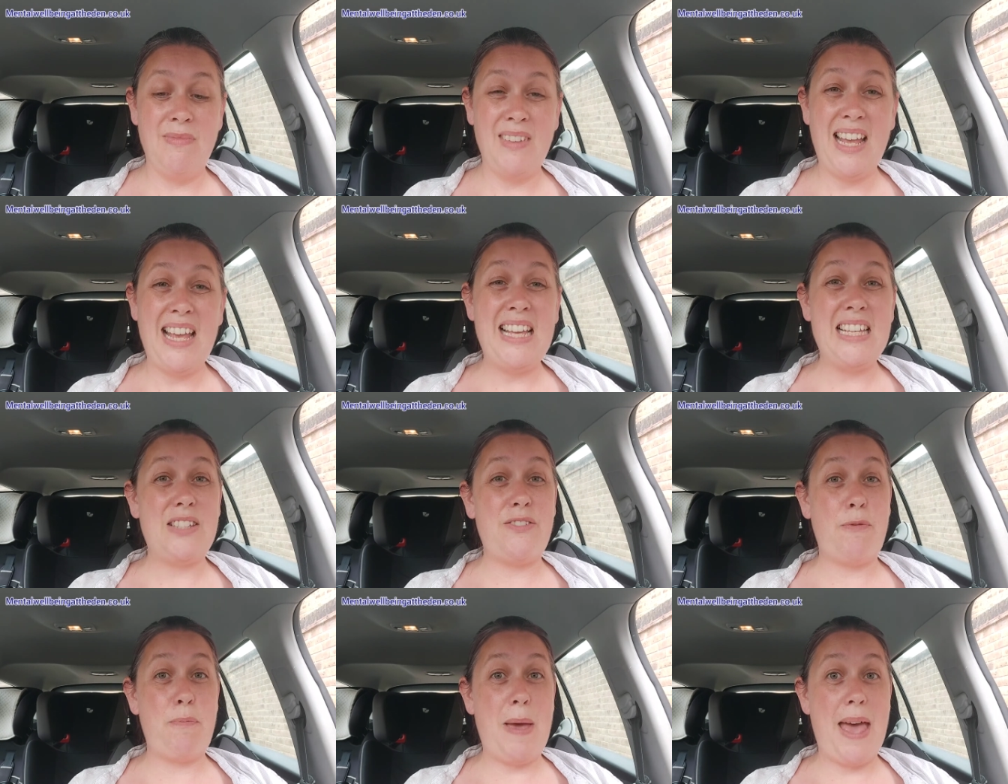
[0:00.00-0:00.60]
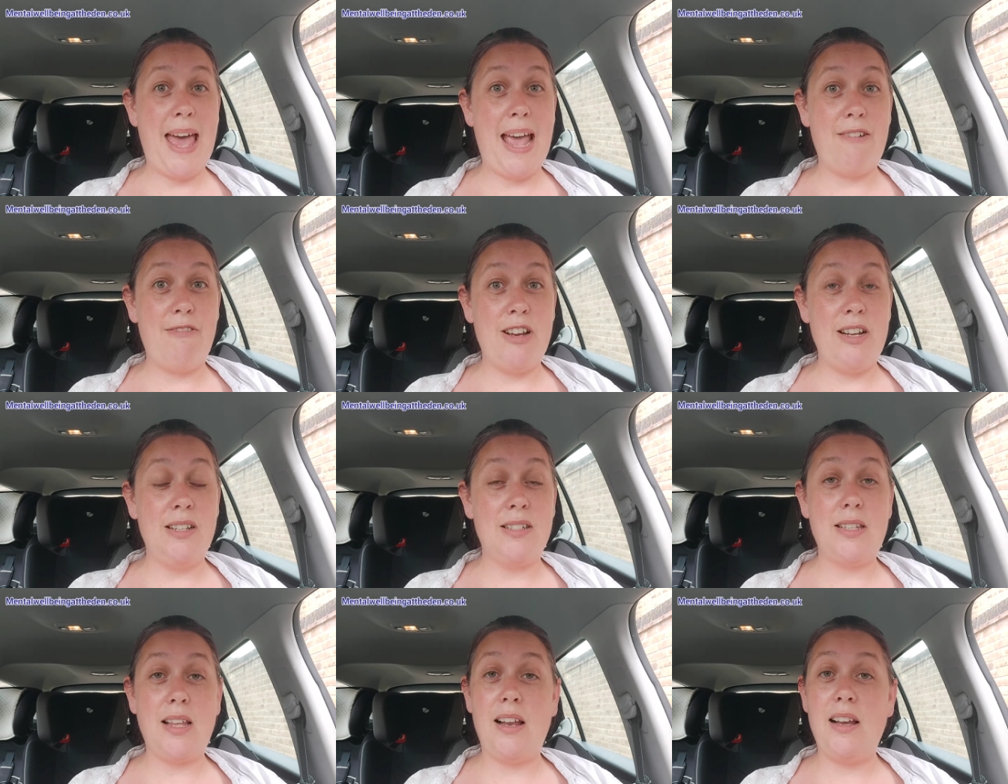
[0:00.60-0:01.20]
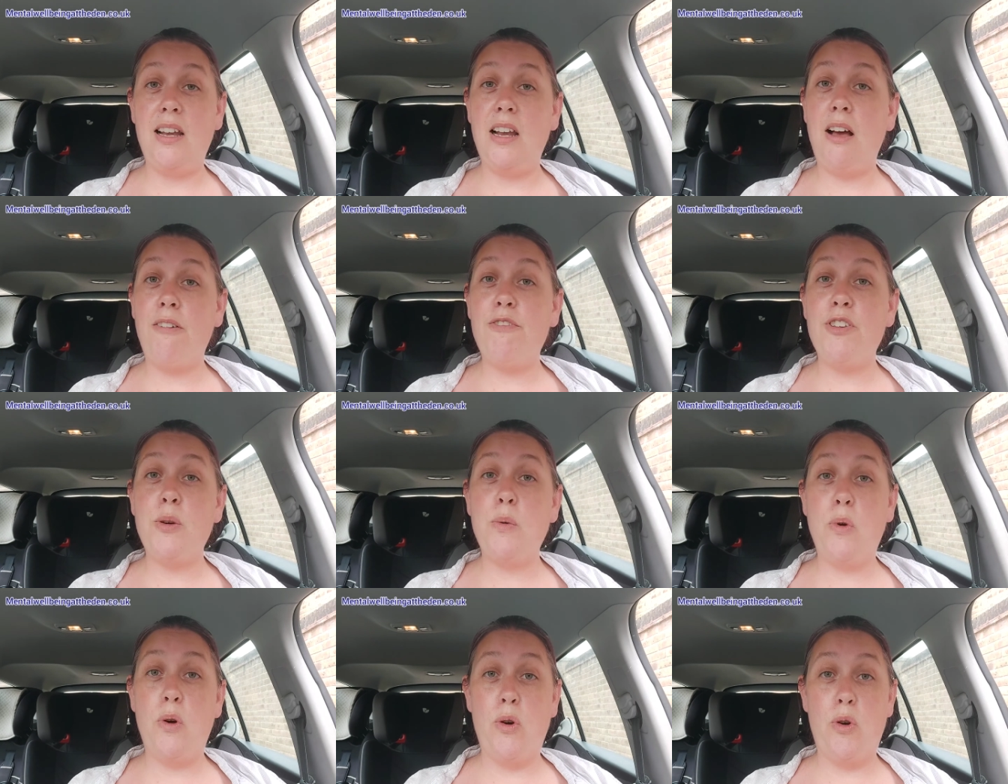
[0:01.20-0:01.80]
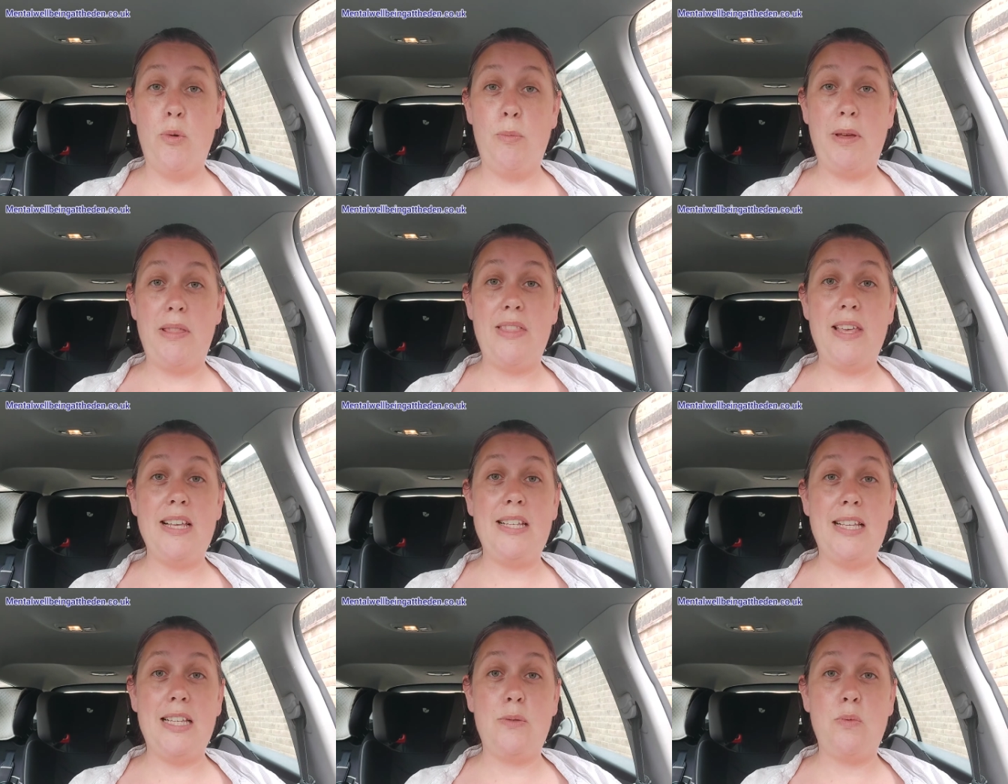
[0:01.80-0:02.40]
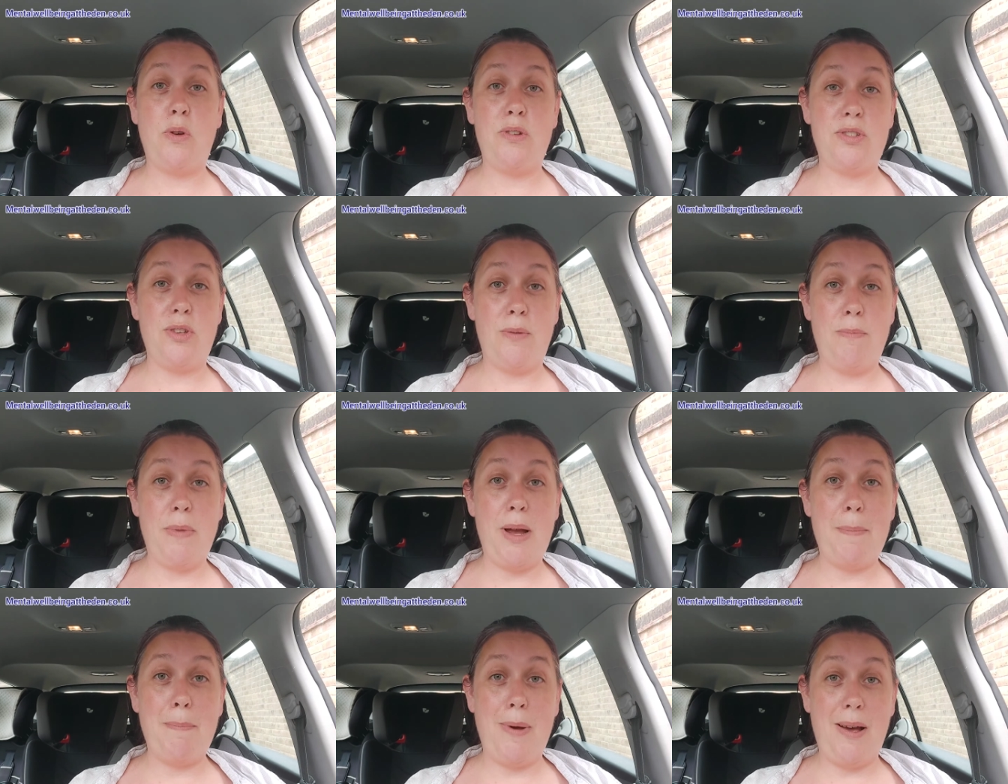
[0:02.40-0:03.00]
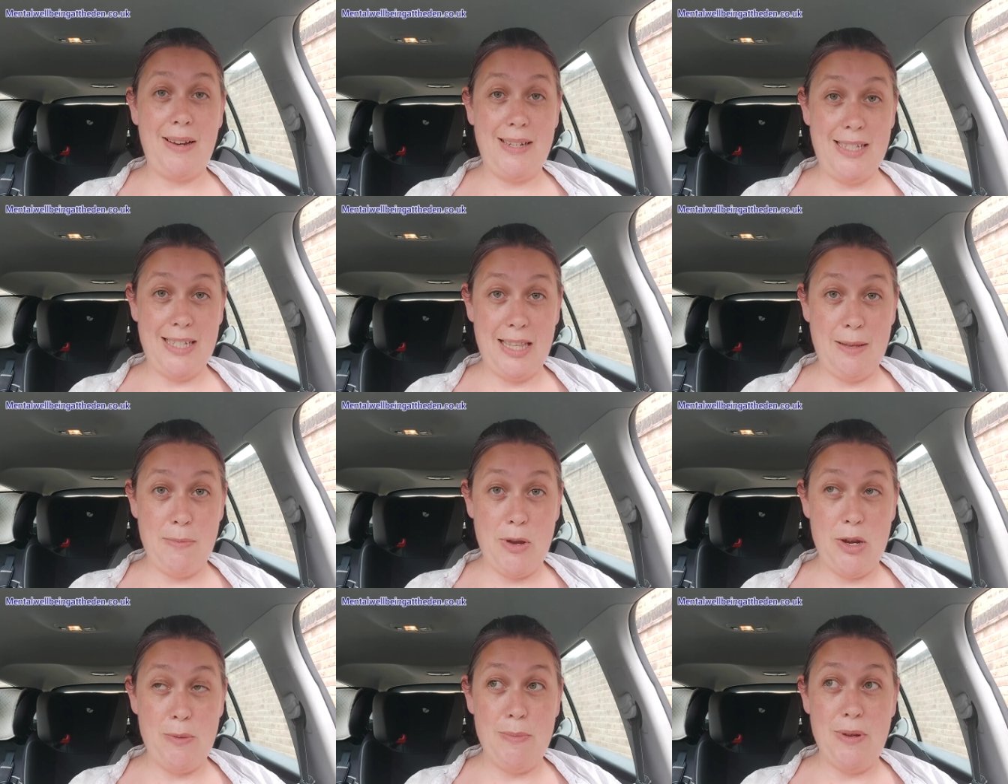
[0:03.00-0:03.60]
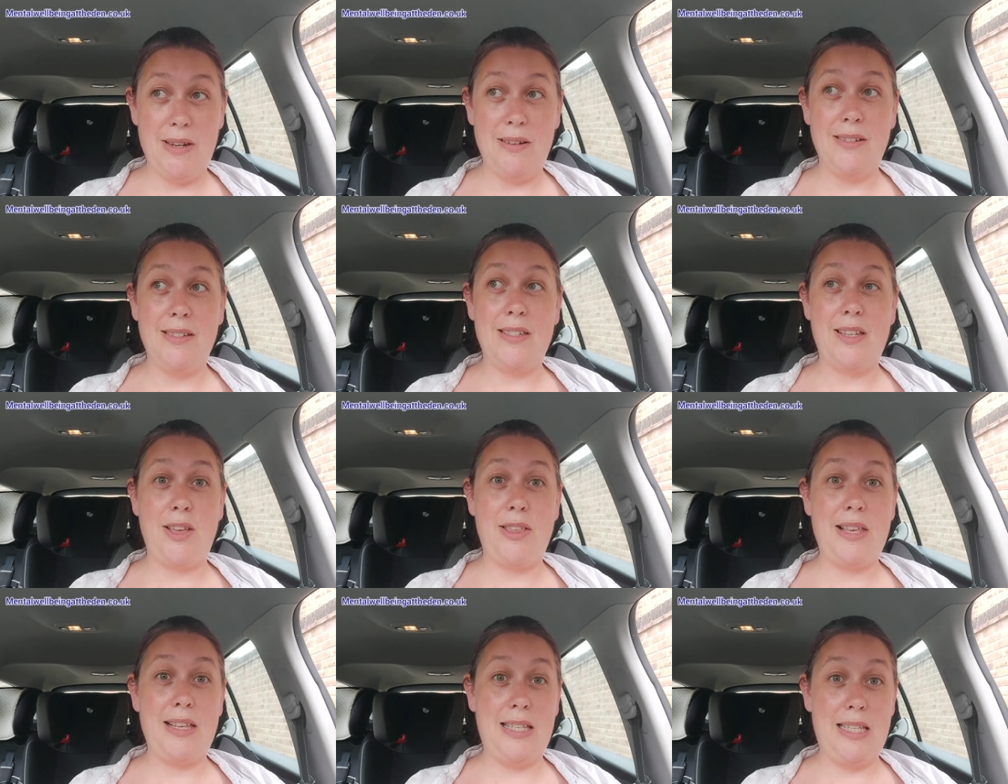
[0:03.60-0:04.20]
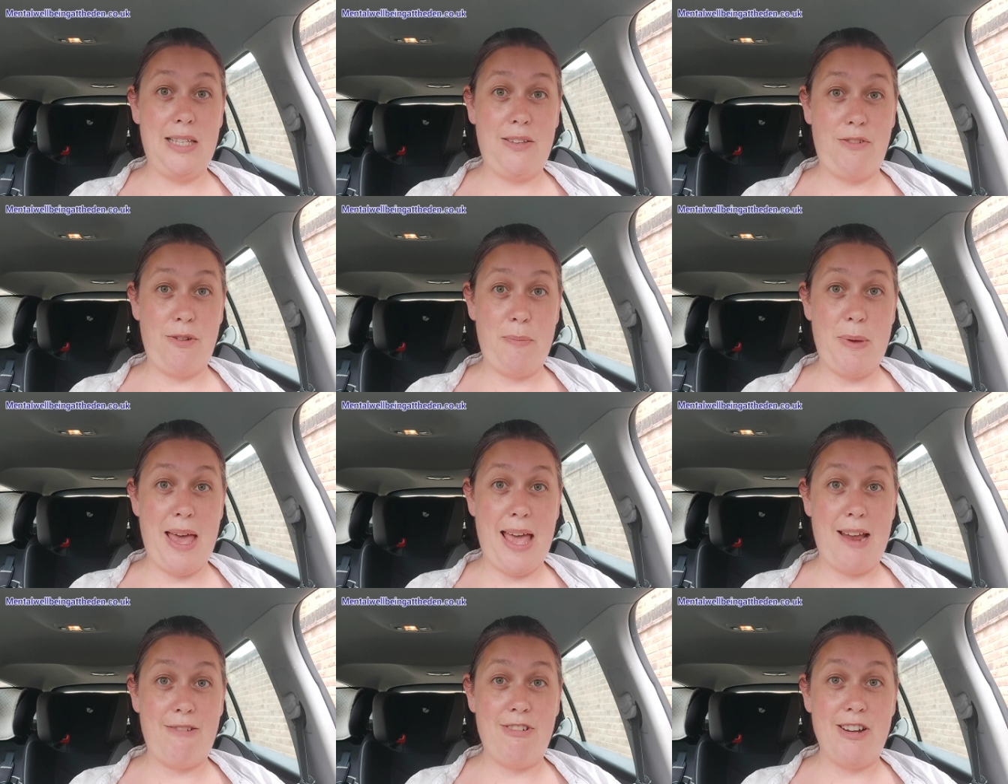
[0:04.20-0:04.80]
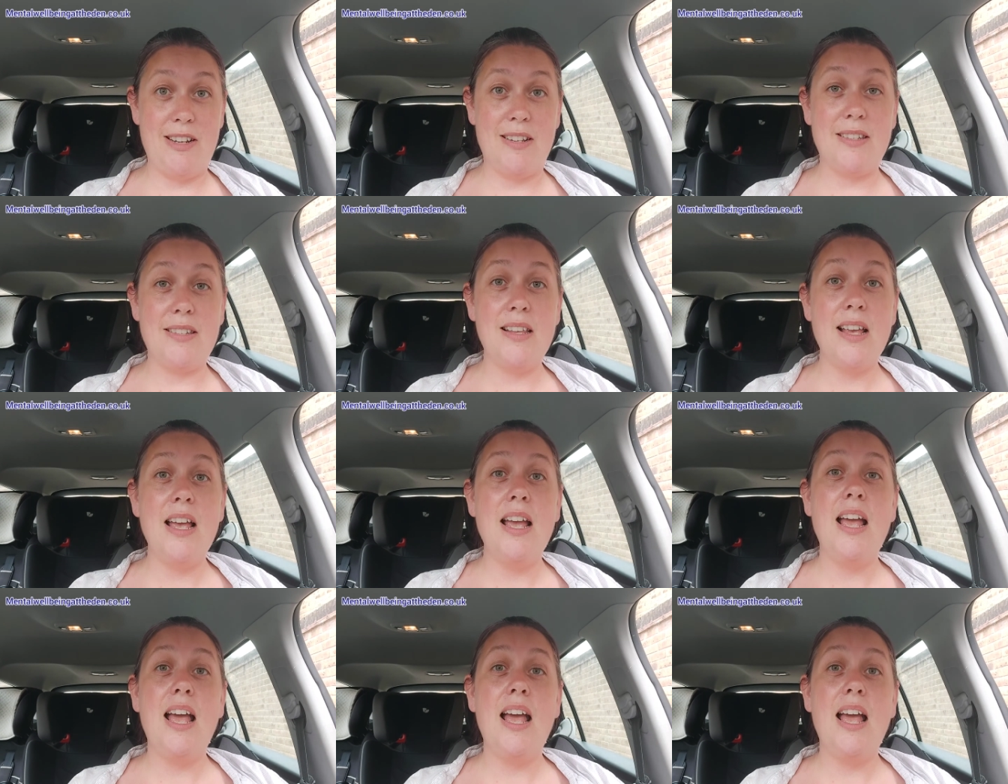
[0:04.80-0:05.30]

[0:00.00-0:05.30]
it's for parents. Love you all, but this is what's on my mind at the moment, so this is for parents,